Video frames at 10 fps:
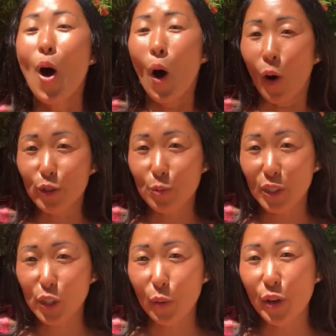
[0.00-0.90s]
also make
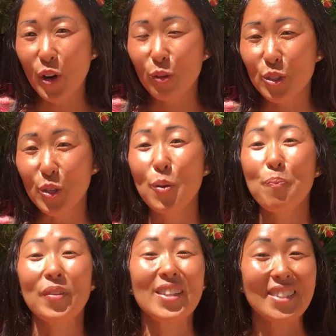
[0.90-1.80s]
sure you go to
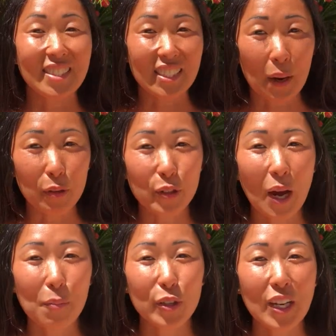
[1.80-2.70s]
w
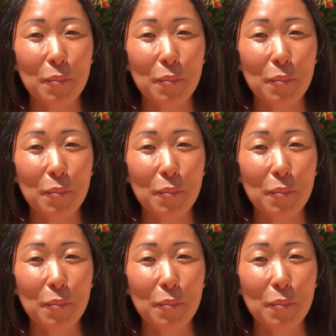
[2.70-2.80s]
w w